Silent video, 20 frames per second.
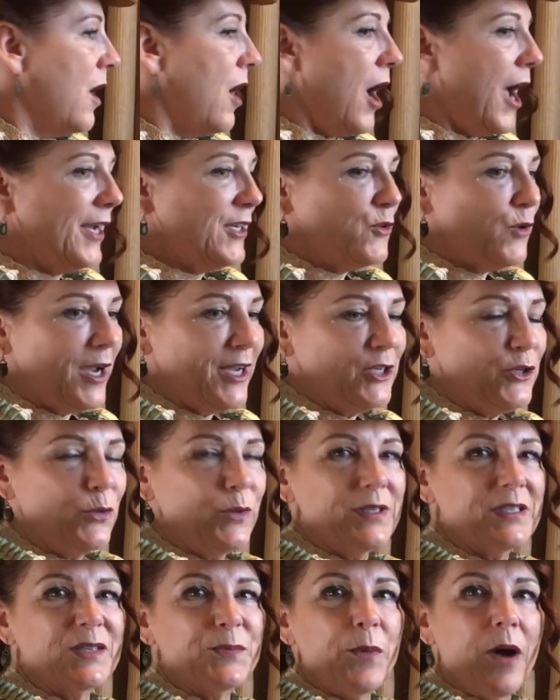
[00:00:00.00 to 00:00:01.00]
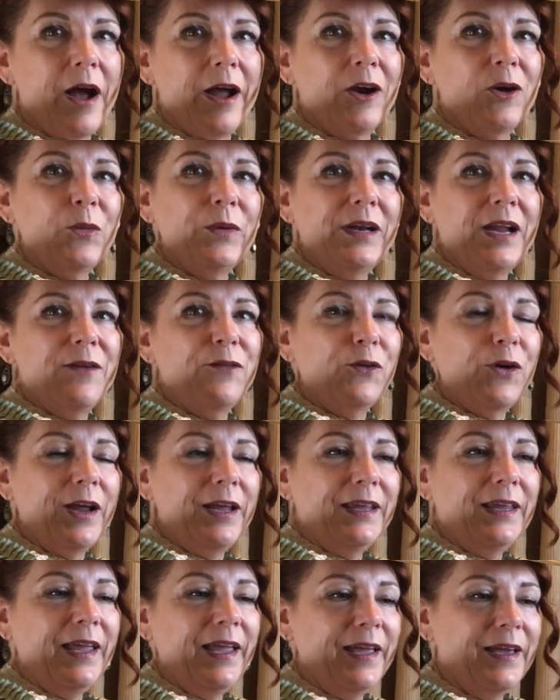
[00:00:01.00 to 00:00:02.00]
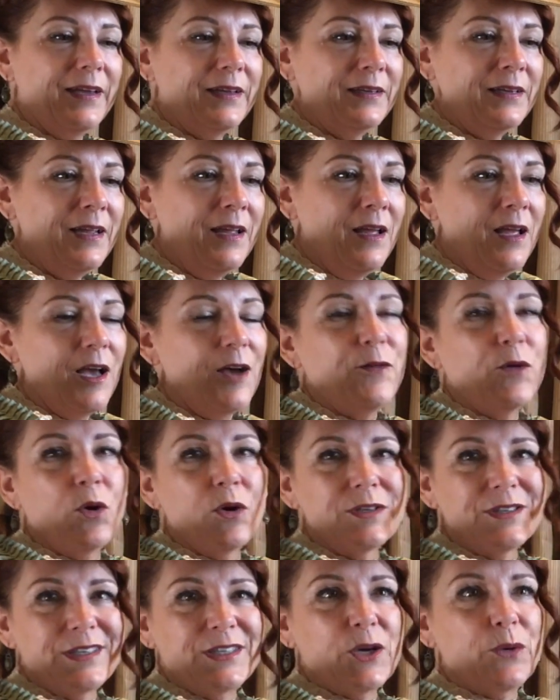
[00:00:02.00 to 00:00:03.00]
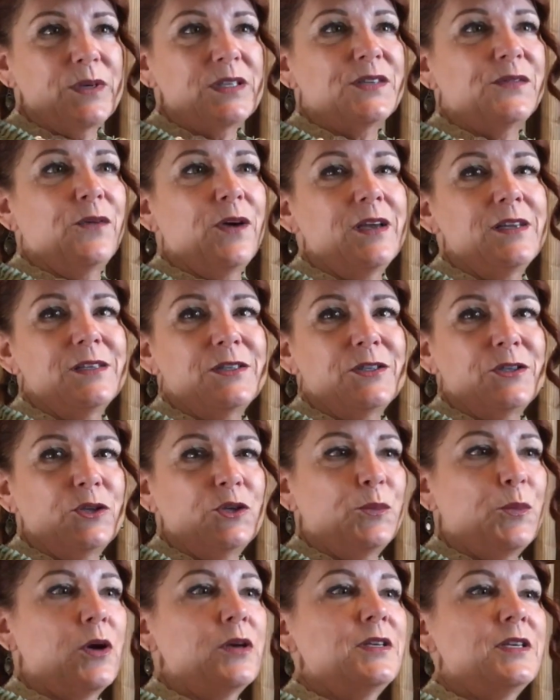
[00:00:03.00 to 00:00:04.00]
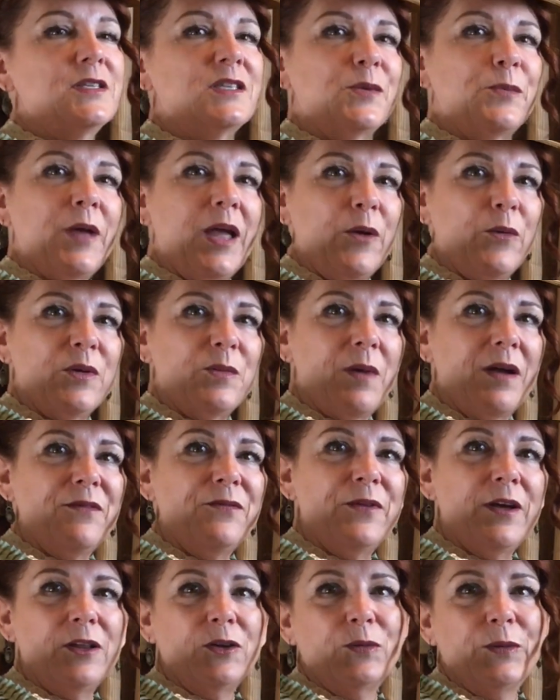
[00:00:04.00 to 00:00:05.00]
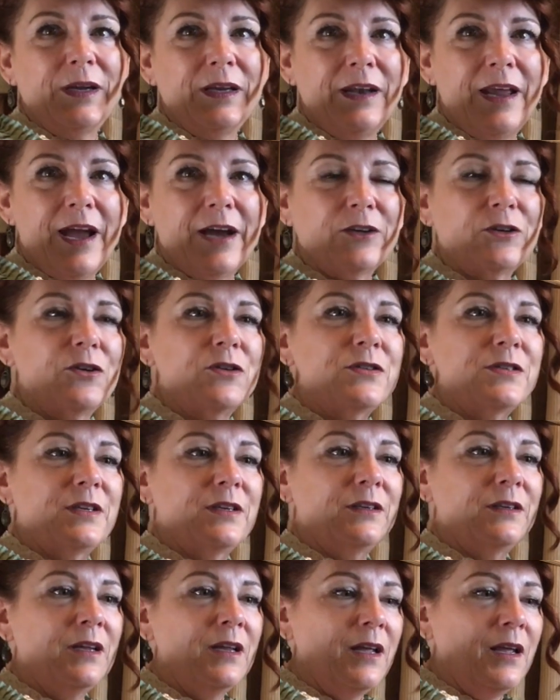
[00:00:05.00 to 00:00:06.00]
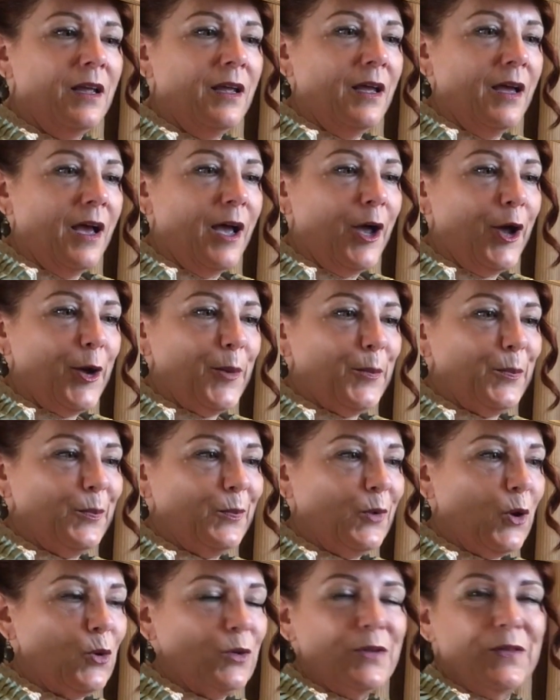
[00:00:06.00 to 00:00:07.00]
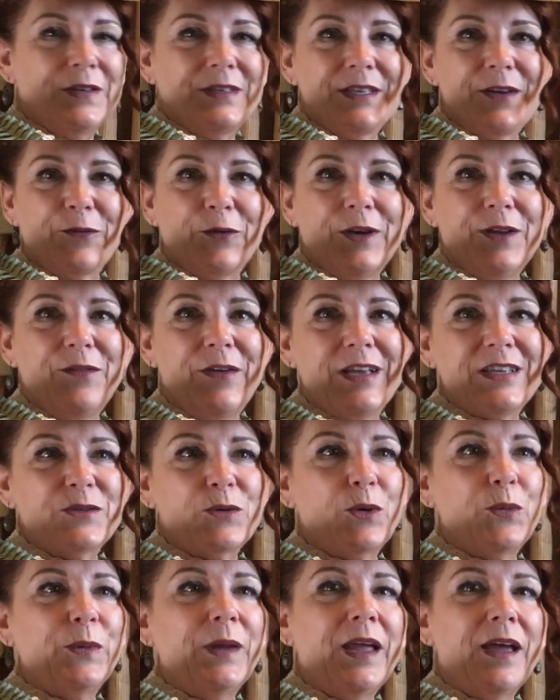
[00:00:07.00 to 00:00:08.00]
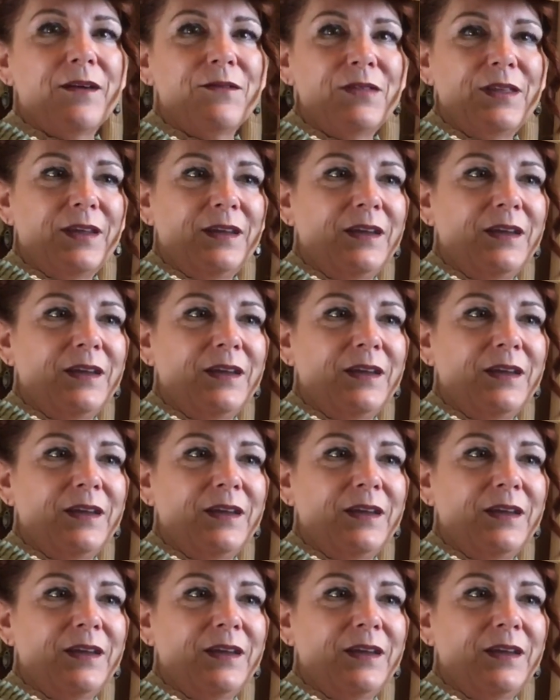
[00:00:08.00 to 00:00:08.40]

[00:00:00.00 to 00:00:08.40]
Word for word: I try to inspire whenever I can. Of course, it's always fun to participate with my fellow reenactors and um, go to the different events where we have the